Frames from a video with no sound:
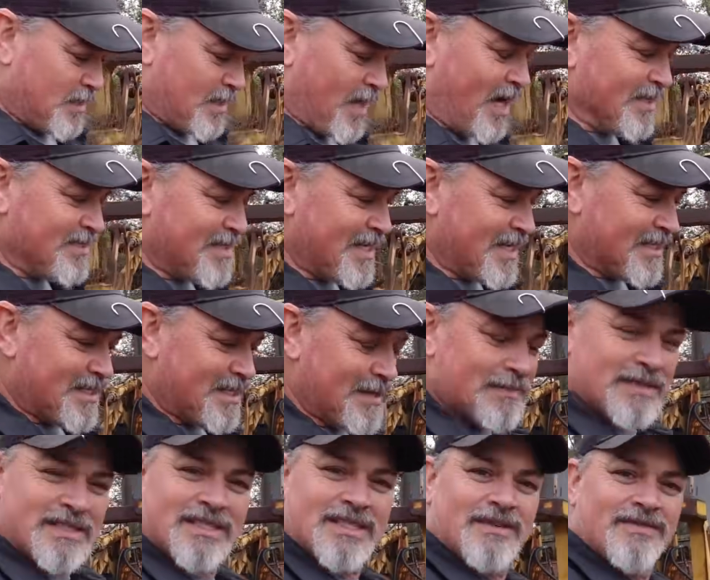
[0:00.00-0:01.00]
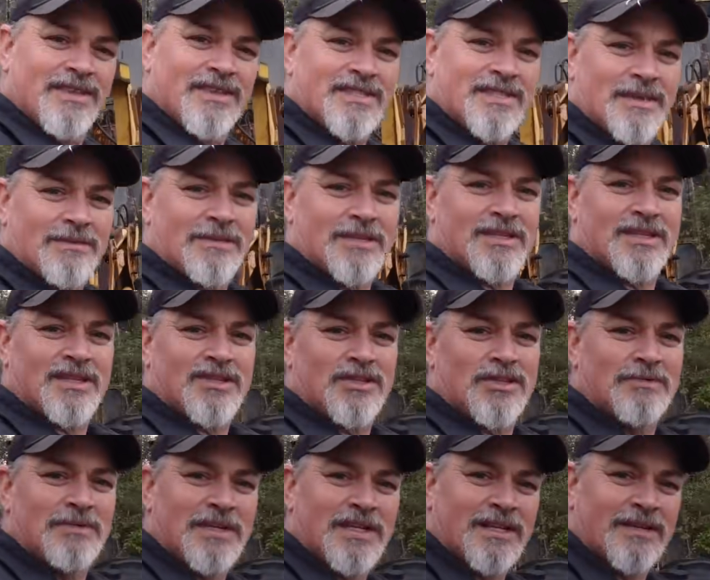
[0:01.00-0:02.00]
contact him and see if it's something that
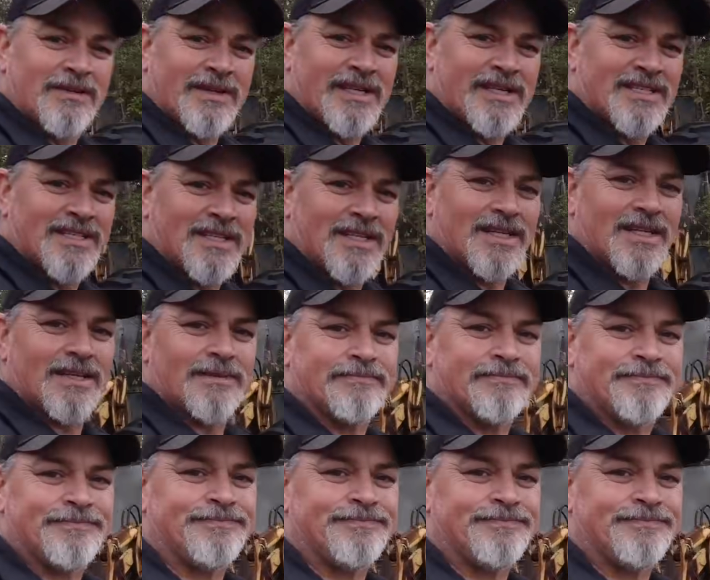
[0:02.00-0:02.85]
you'd be interested in.